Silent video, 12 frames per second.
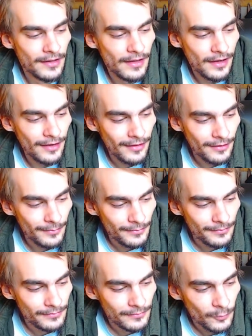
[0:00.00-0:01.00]

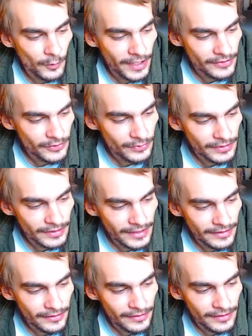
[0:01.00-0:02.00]
when I do it
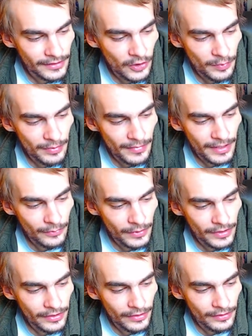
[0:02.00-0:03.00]
later and open my
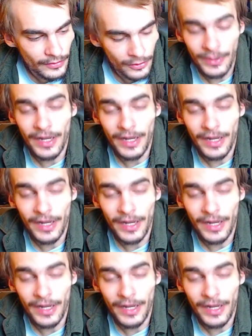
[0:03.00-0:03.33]
window, or when I